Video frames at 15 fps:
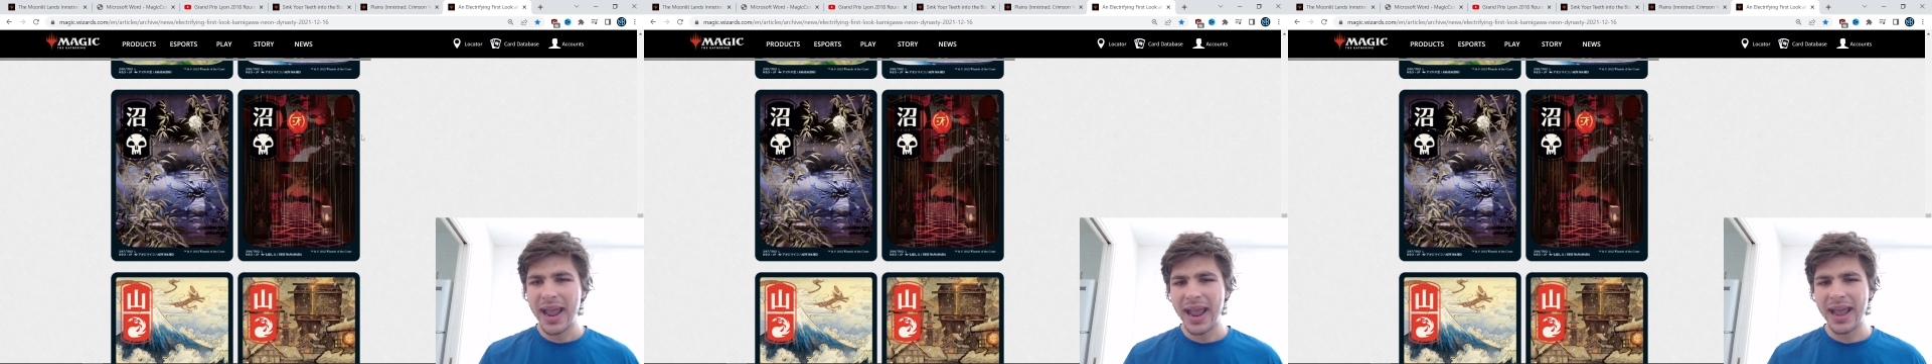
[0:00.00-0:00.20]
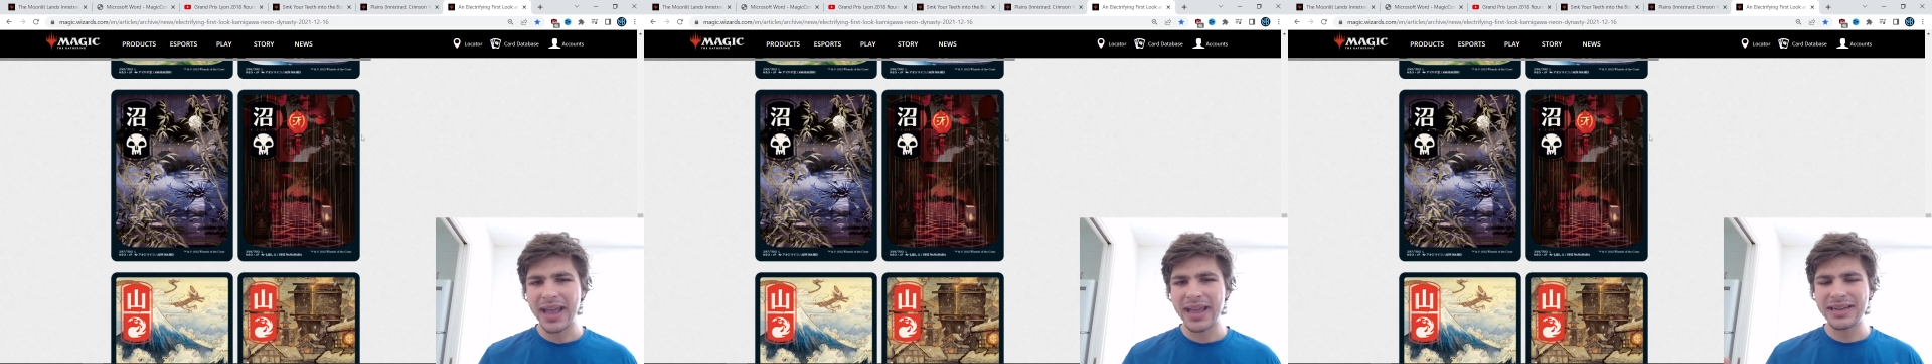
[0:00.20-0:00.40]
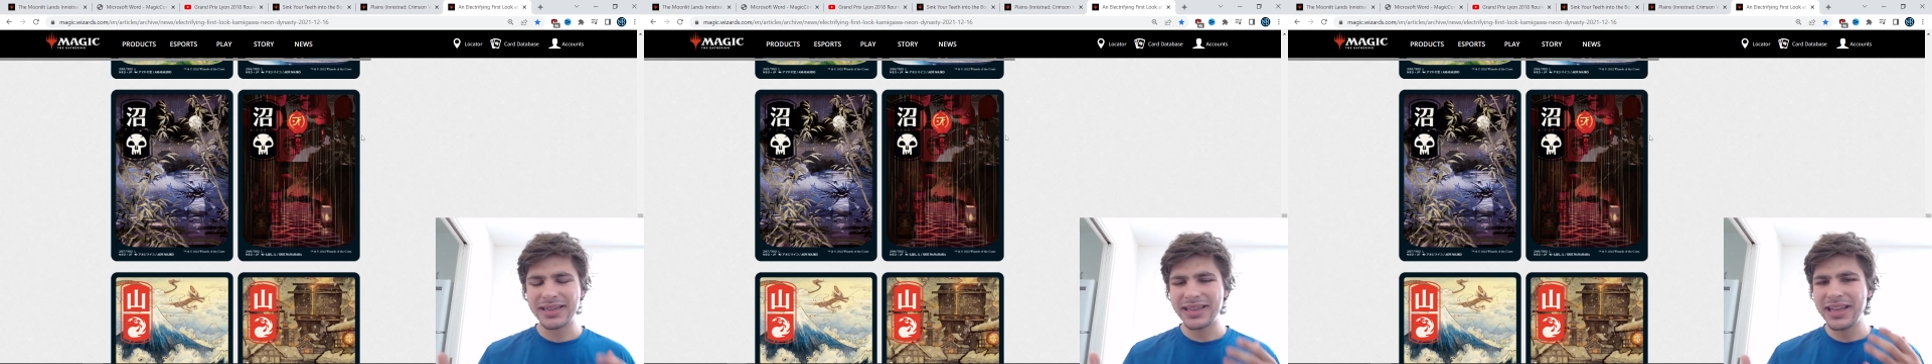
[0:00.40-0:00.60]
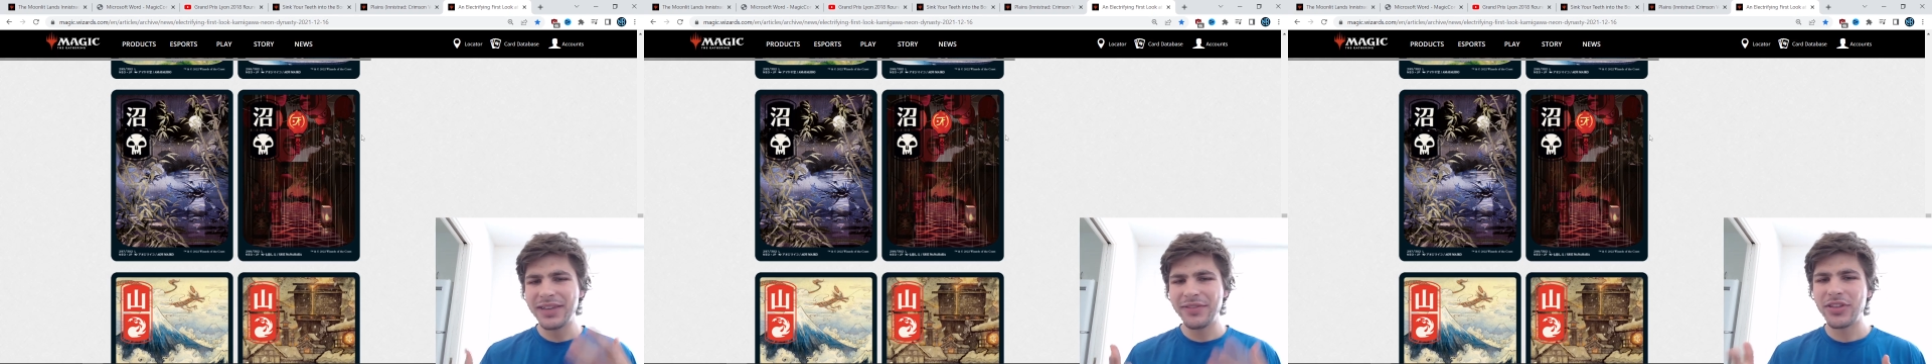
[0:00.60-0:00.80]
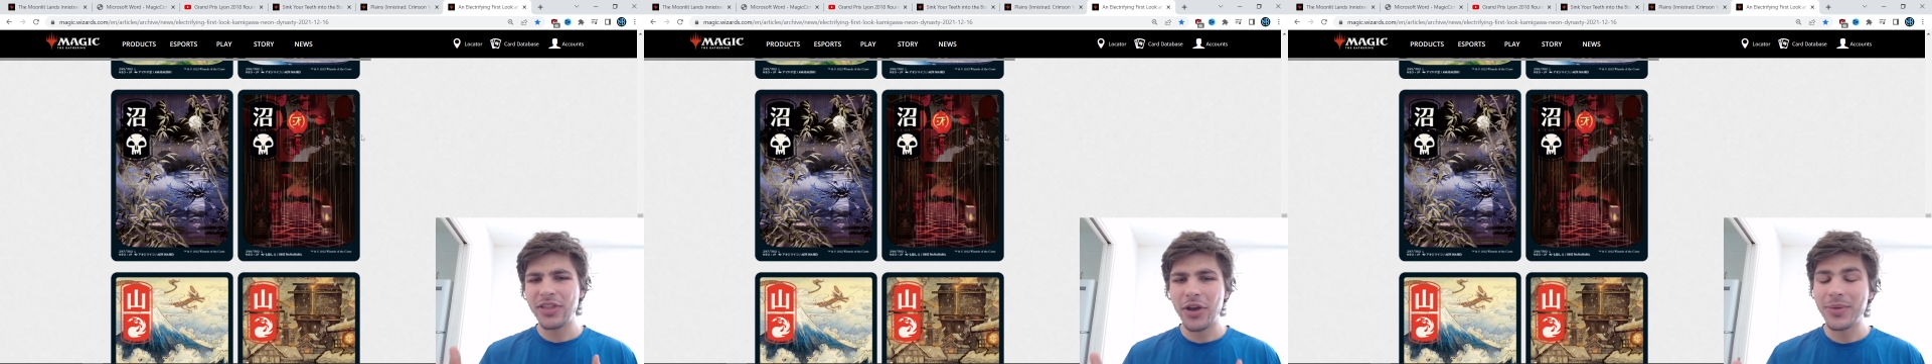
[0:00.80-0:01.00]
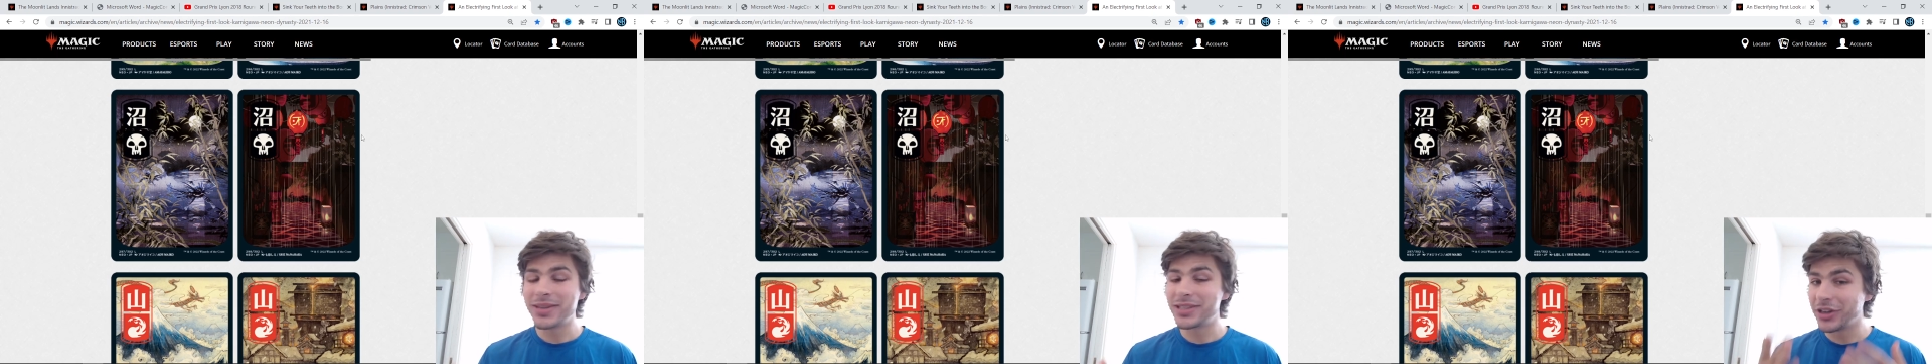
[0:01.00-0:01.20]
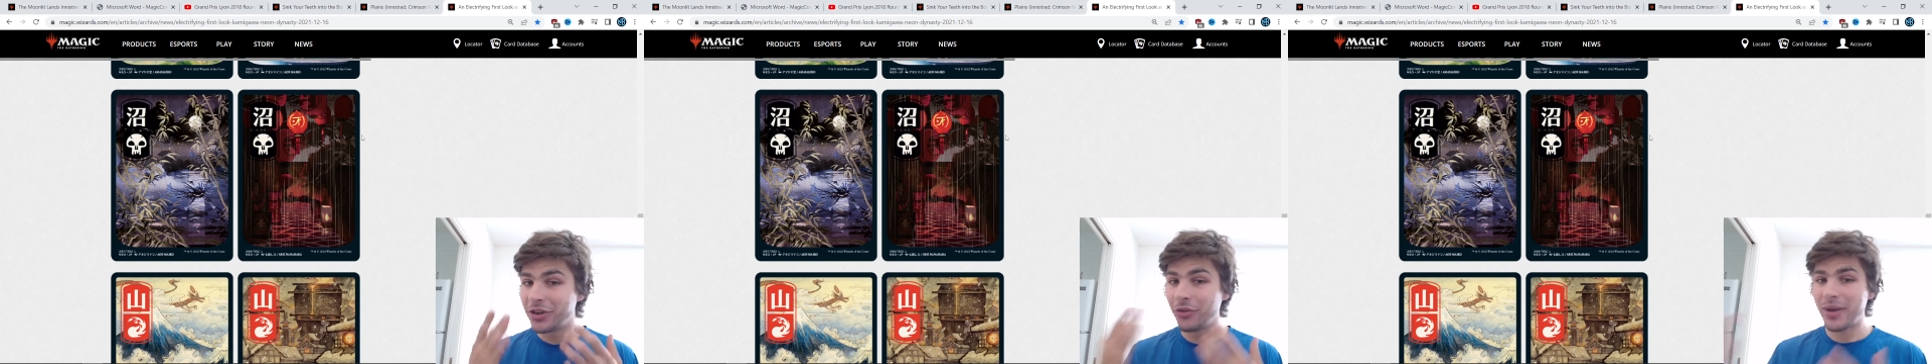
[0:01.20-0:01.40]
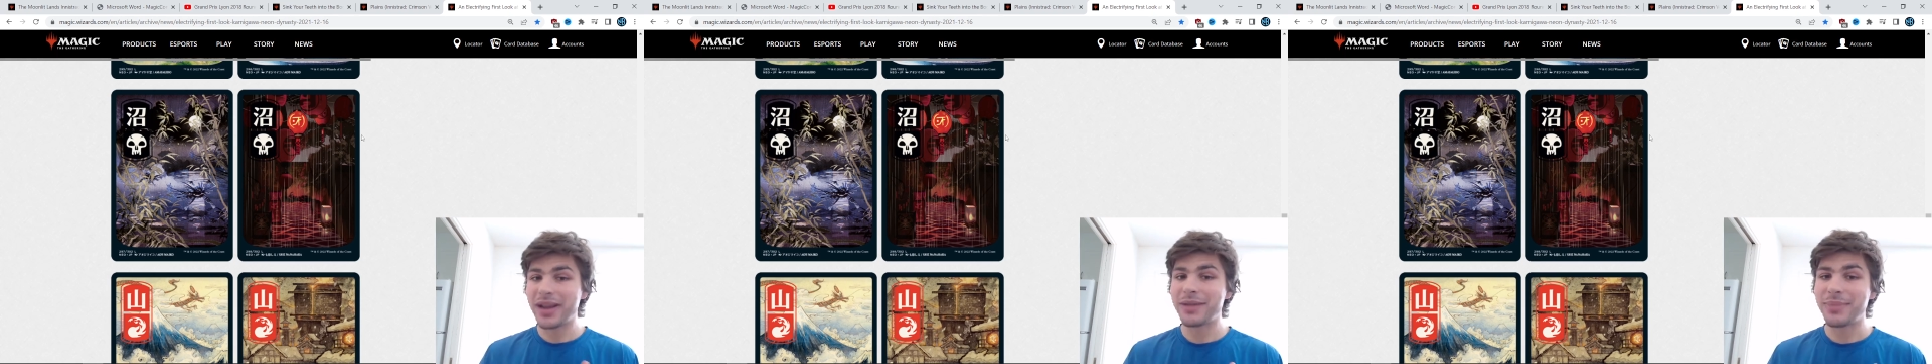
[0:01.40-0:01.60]
And even though it's a
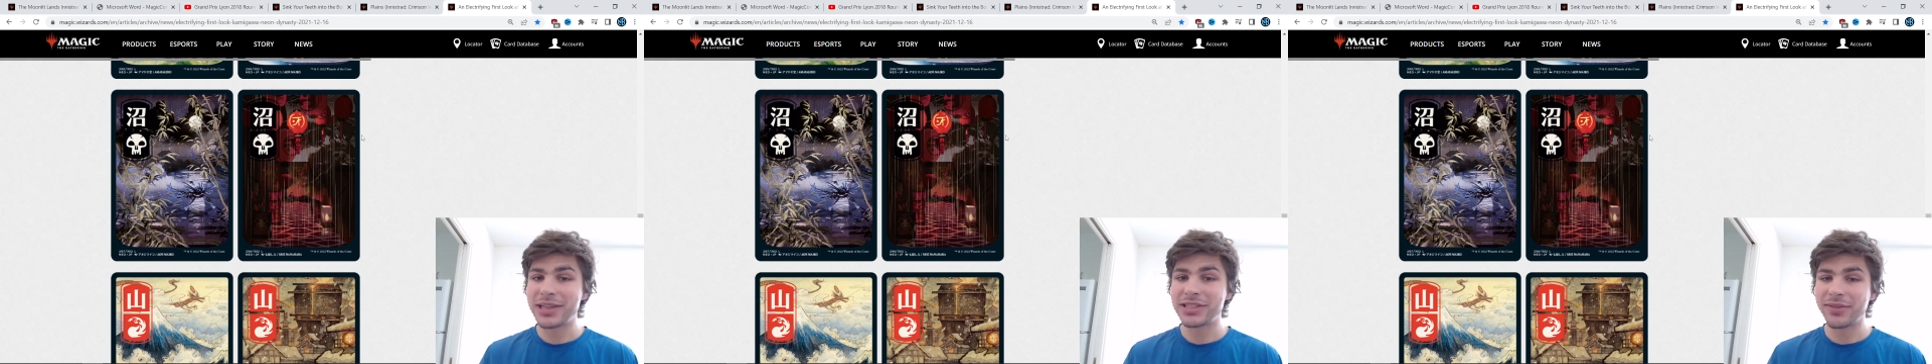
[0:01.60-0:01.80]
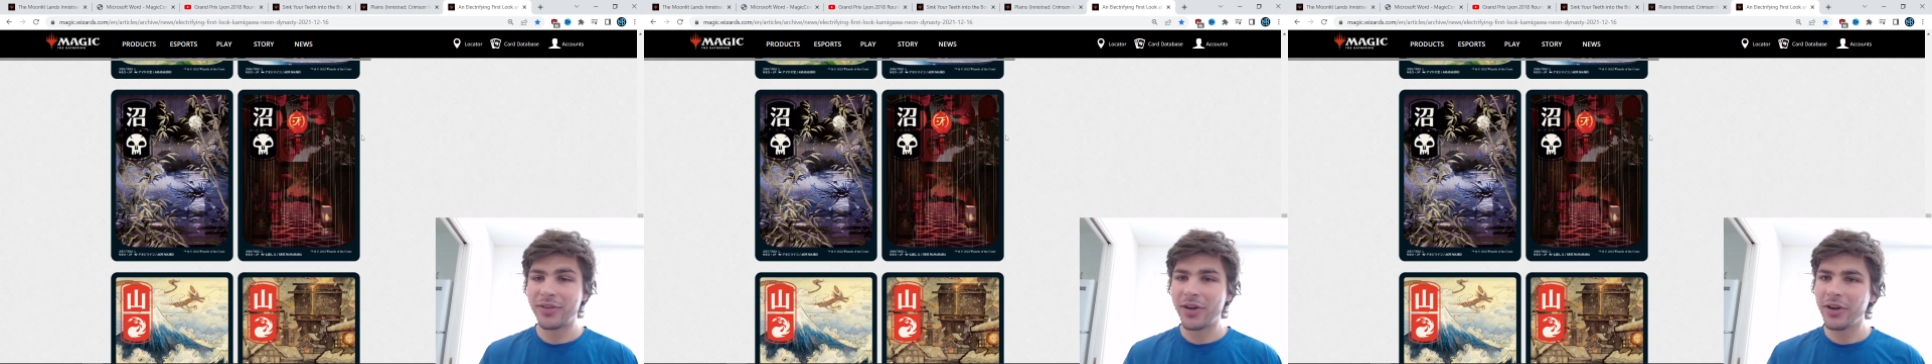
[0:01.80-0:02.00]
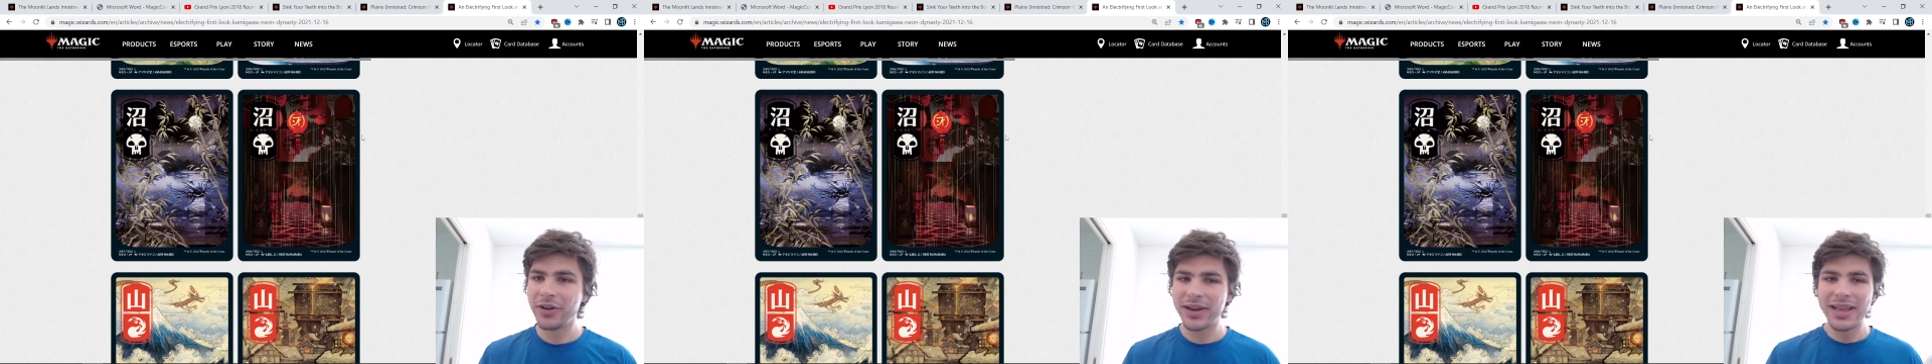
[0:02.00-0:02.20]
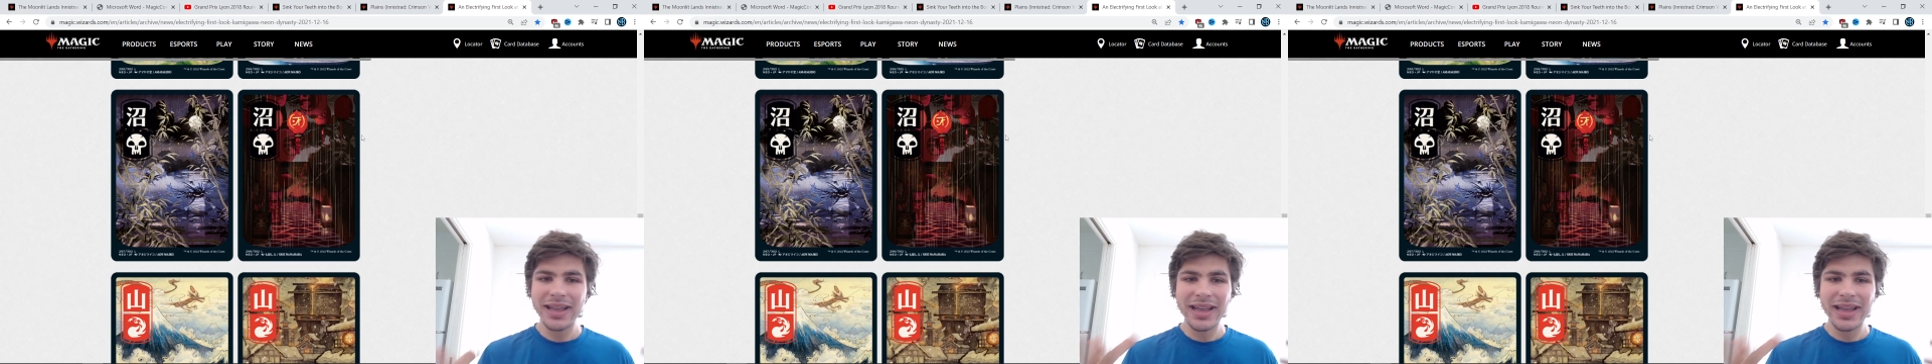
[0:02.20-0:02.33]
great piece of art,